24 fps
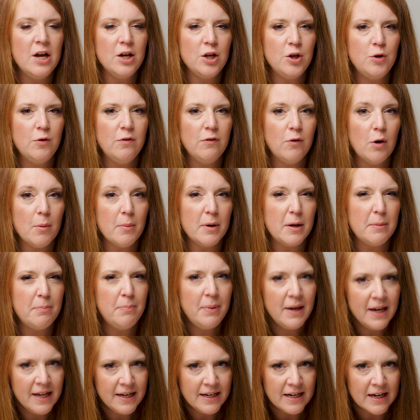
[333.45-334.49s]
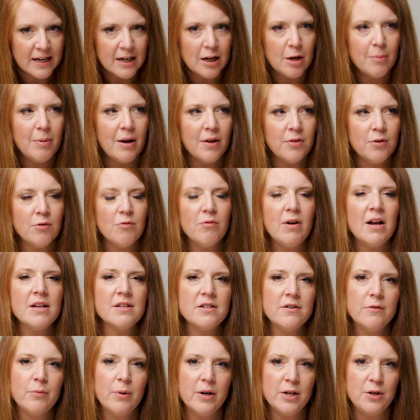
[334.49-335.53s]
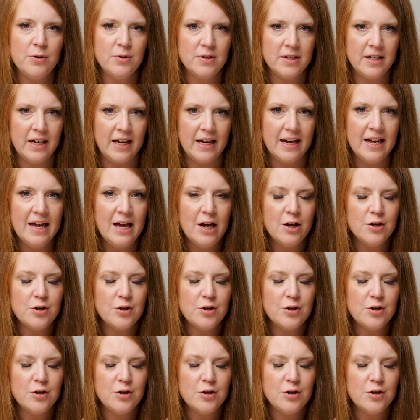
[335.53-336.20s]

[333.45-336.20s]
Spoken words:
you form an opinion about the rest of what you see.